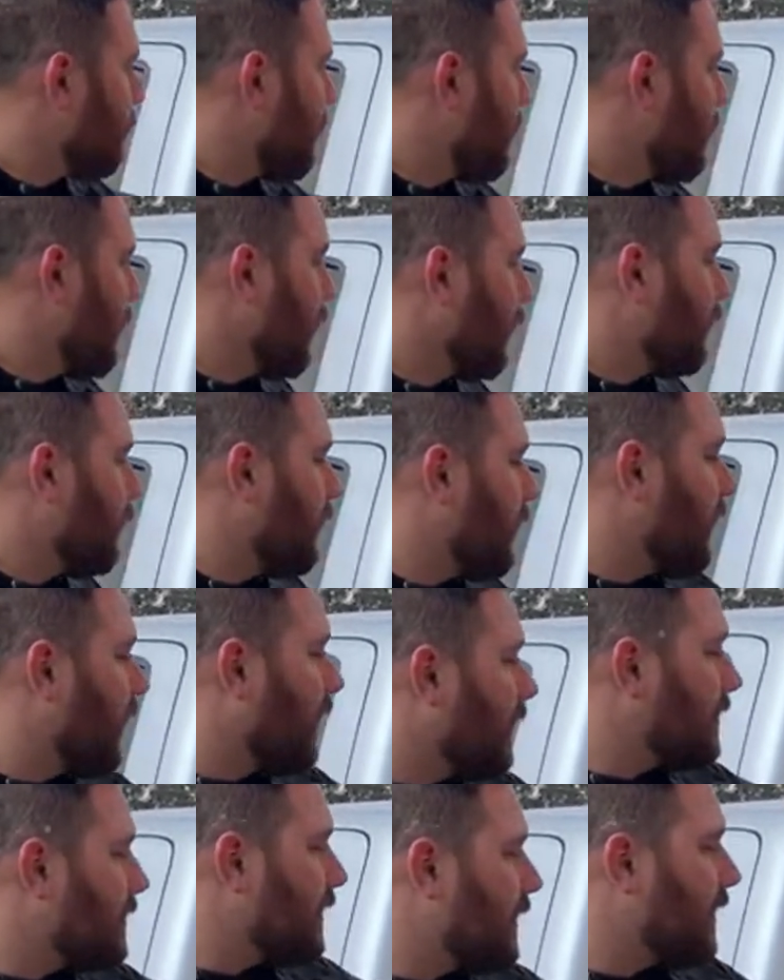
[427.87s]
both
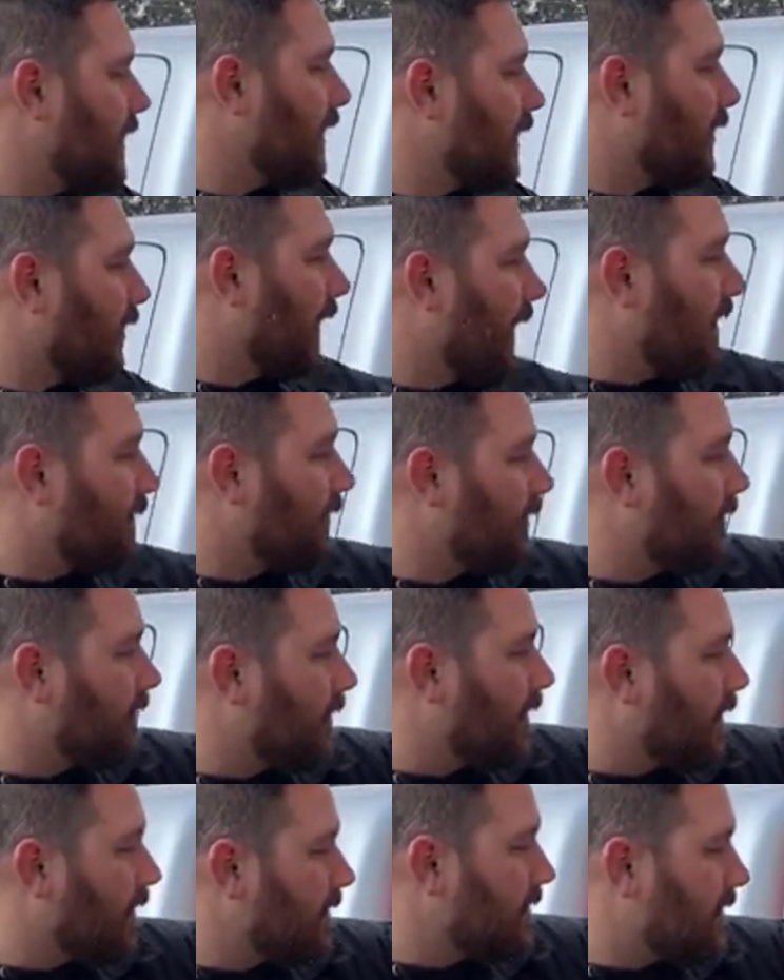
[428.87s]
VRT and Graphene
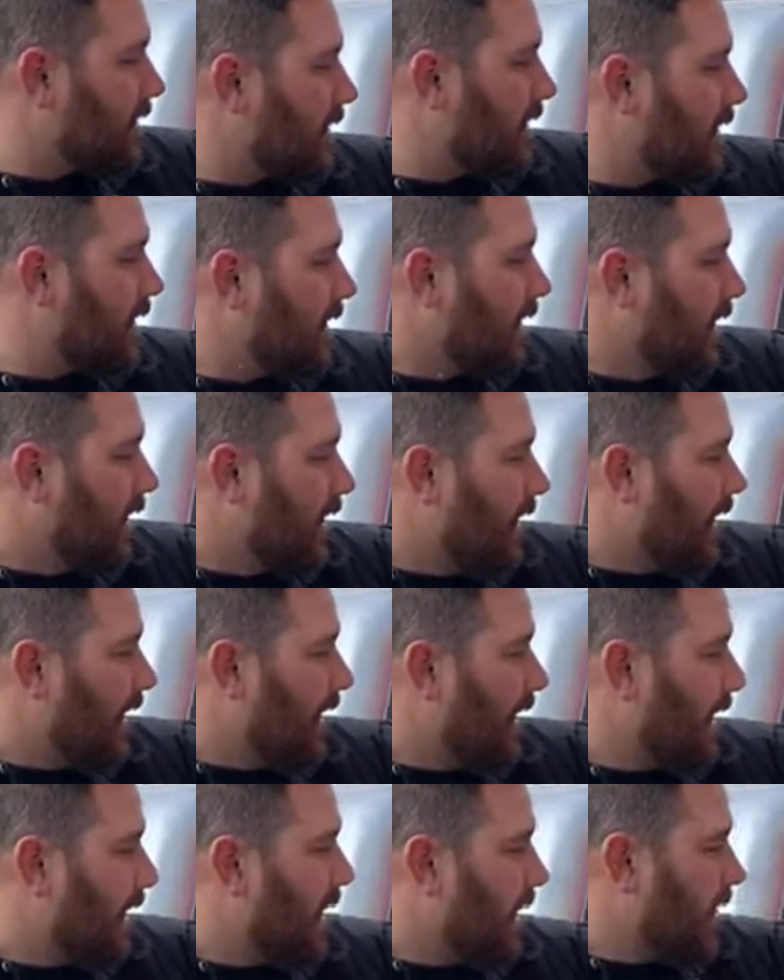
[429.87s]
VRT.
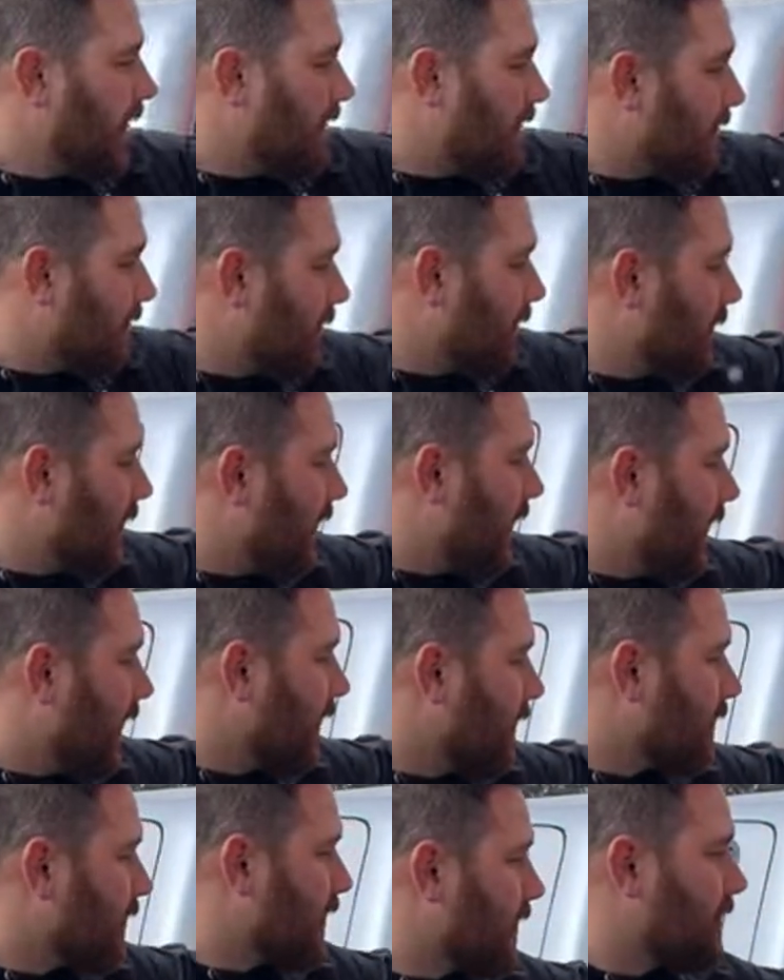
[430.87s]
And
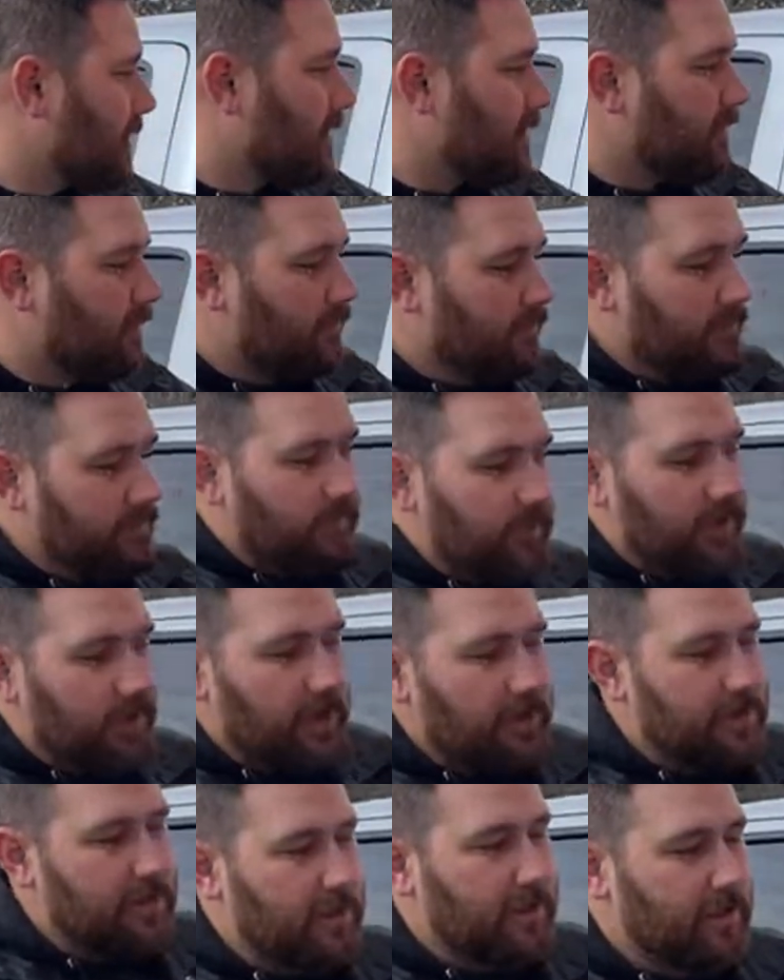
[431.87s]
because
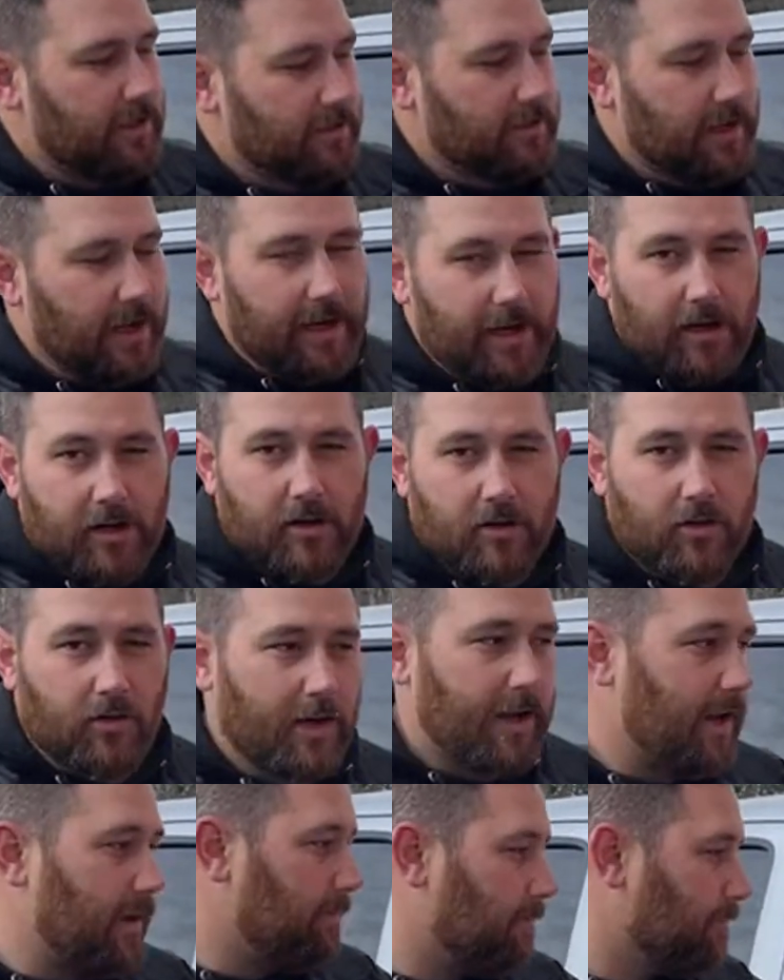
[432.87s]
VRT is like a
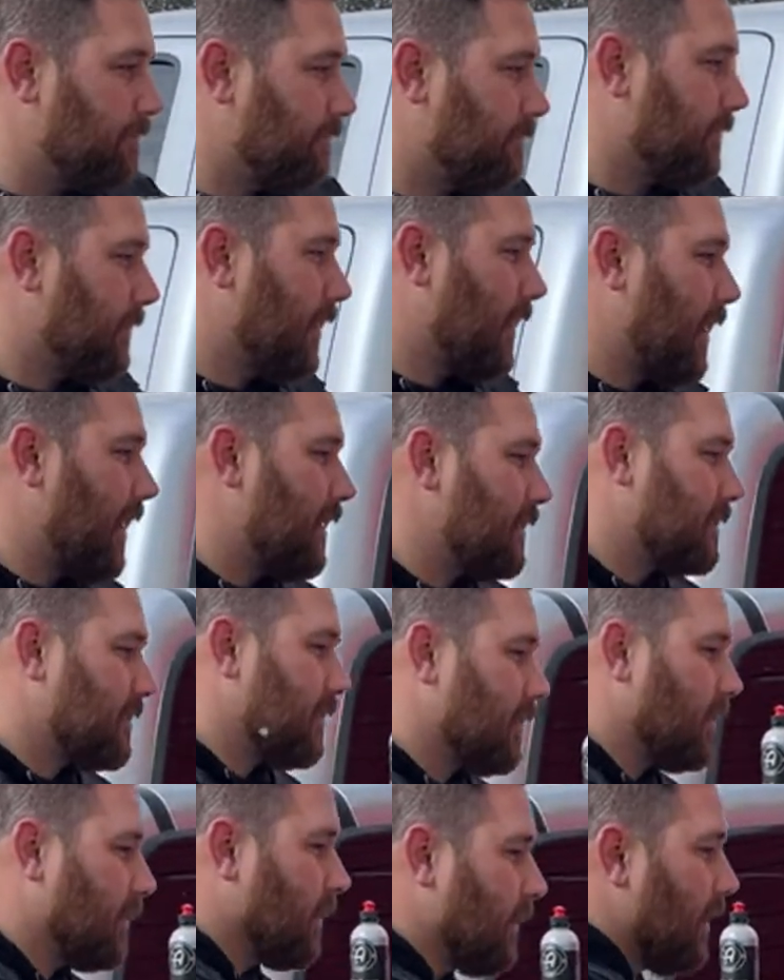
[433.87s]
cream, okay?
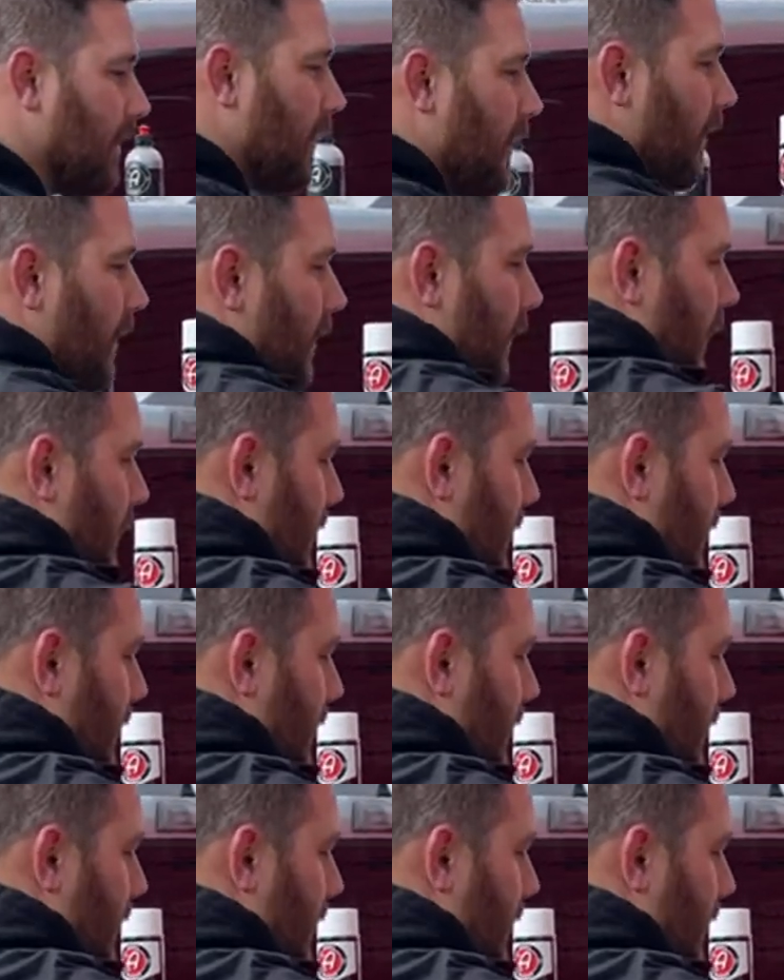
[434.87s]
So let me